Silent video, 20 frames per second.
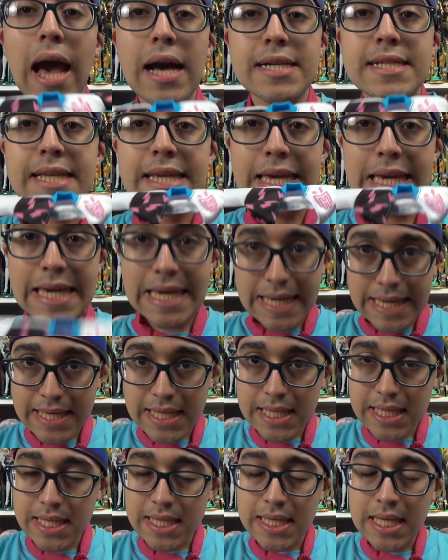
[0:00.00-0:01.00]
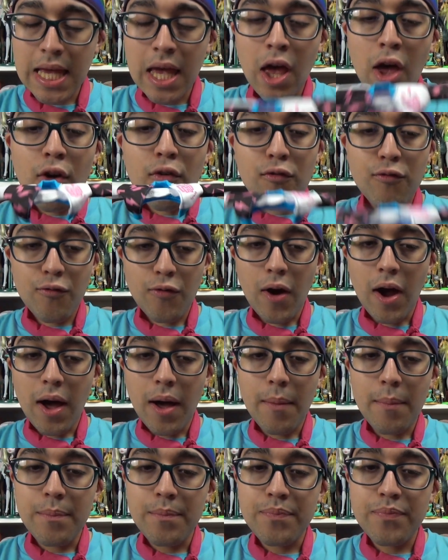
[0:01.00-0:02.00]
as Heat's
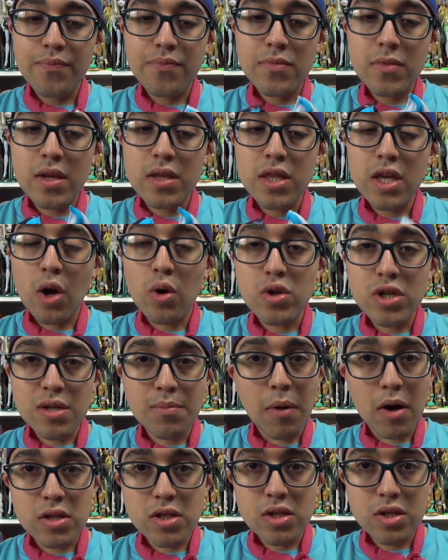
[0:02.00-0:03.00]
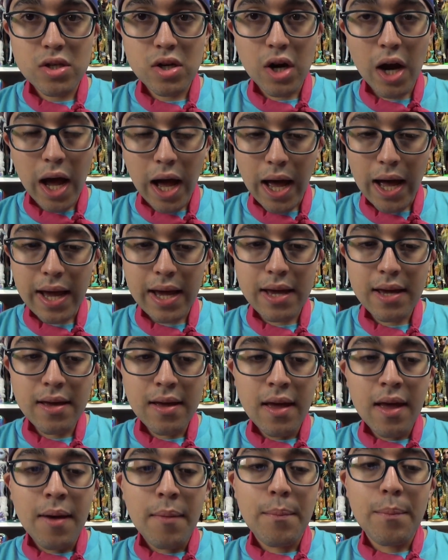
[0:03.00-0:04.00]
from the OG Monster High,
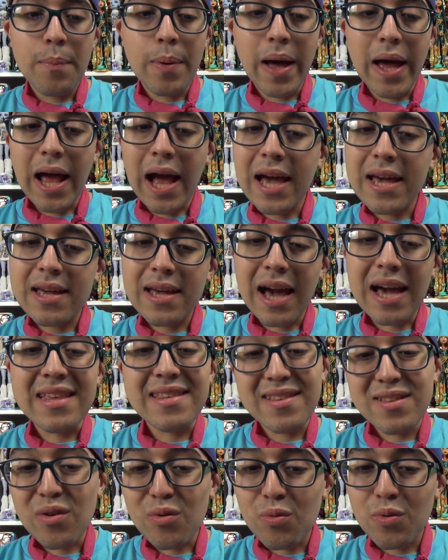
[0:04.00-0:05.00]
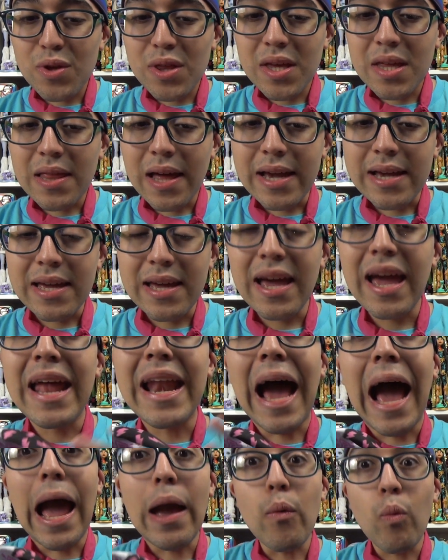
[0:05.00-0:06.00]
but I still really like it. And
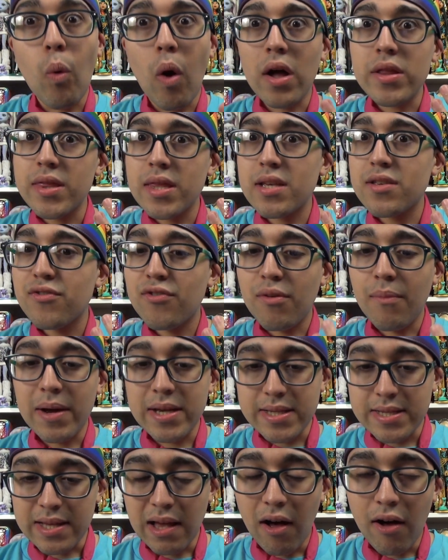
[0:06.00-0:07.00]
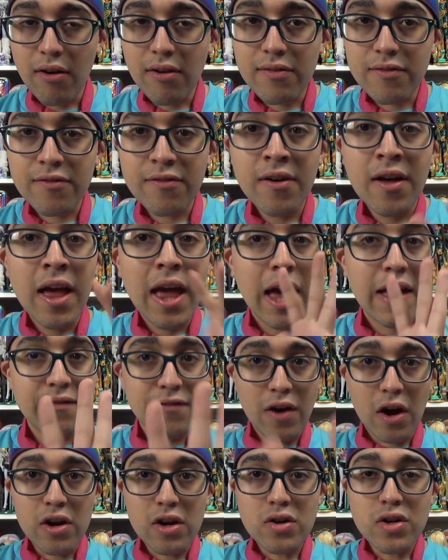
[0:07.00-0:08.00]
I want this for myself. If
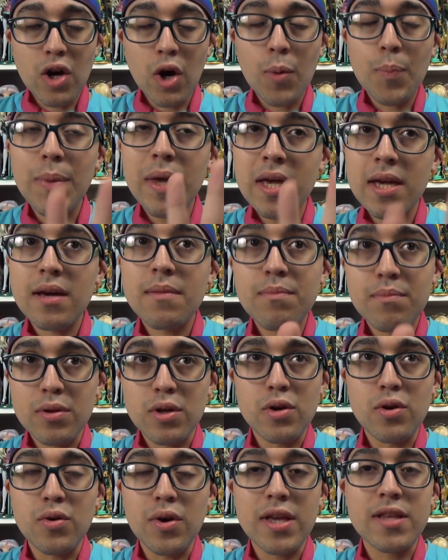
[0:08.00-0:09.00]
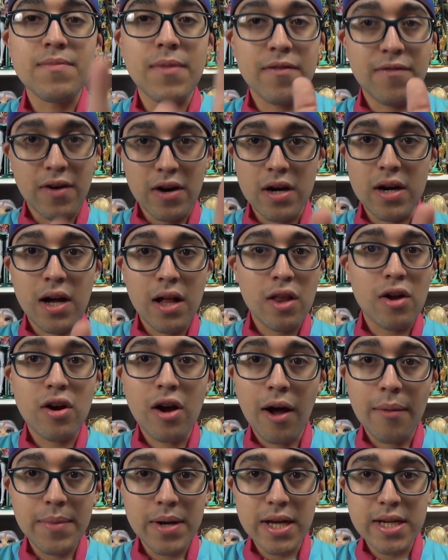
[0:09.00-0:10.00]
y'all don't know, pink and blue is my favorite color
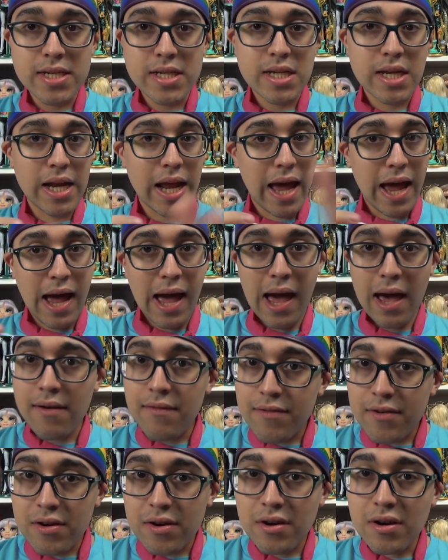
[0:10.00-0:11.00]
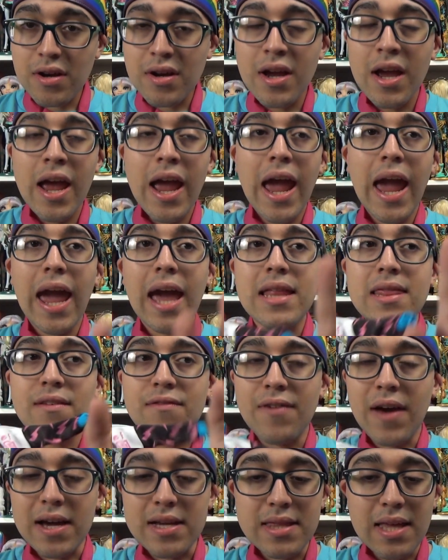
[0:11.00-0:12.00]
combination ever. And the
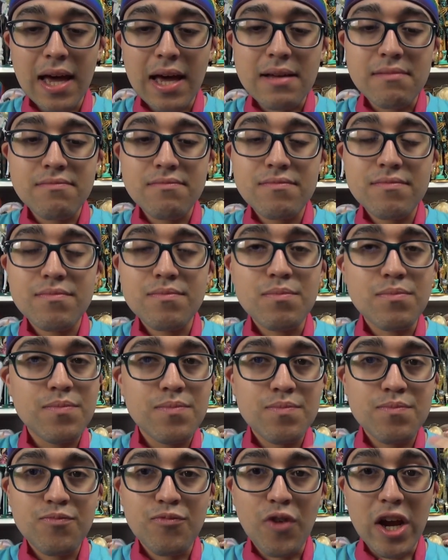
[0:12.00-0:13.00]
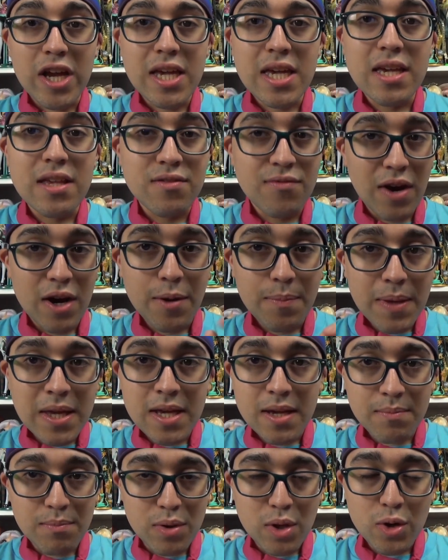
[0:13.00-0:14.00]
fact that Frankie is very
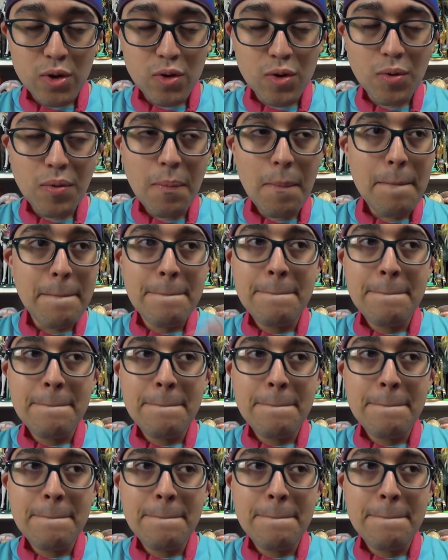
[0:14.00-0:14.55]
pink and blue